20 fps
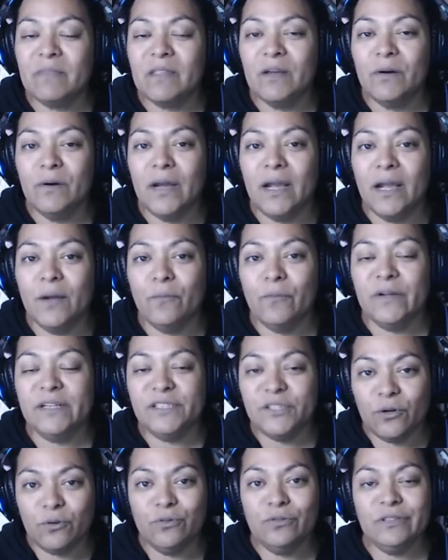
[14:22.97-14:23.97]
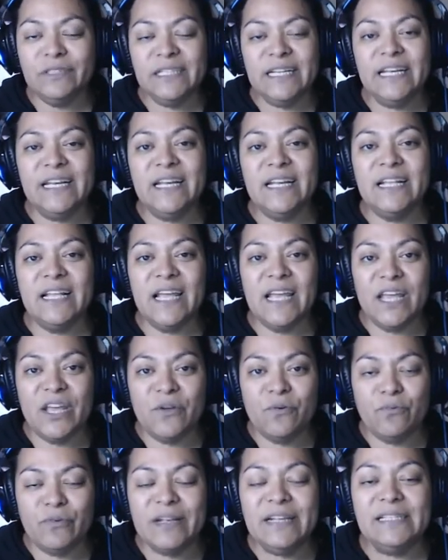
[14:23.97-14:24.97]
and we don't need a
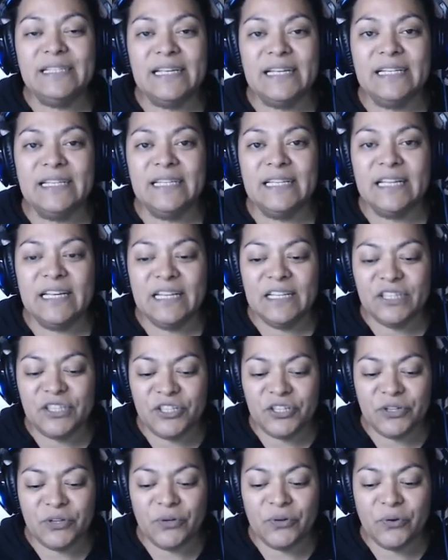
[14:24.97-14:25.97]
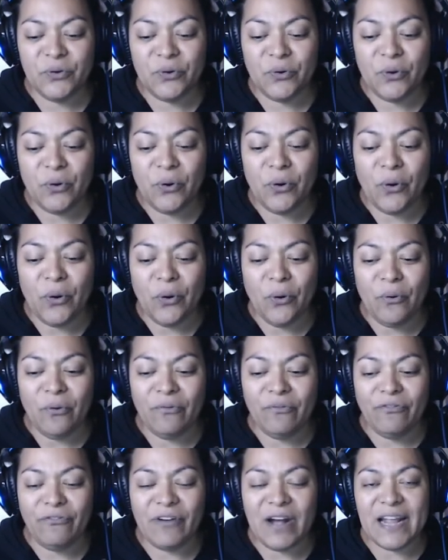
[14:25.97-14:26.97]
reason to
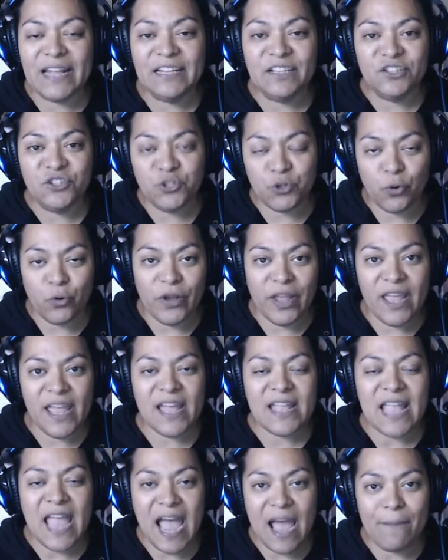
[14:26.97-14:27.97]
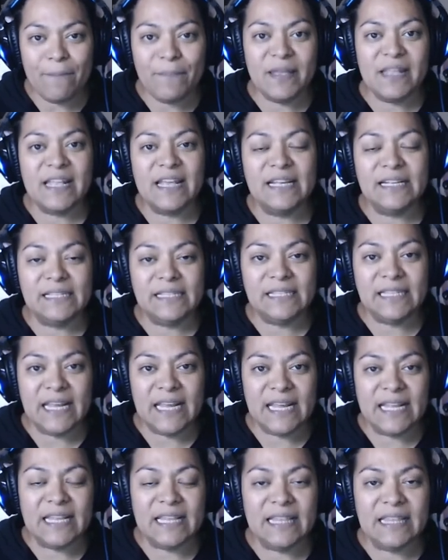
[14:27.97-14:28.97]
find joy and happiness
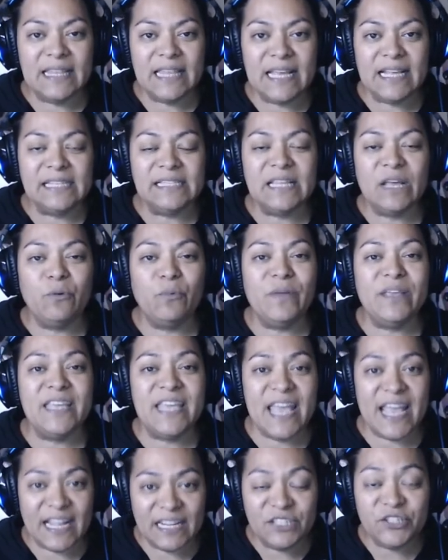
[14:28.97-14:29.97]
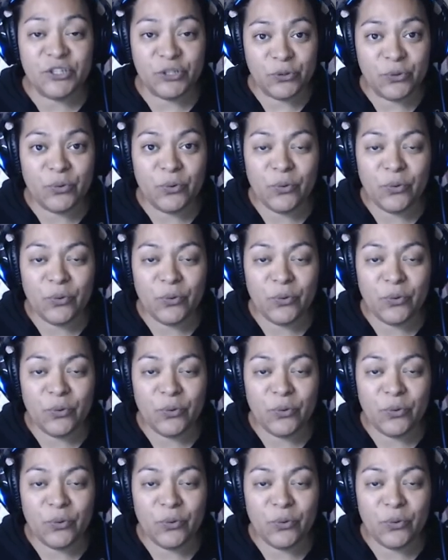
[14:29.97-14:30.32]
in things that we can do.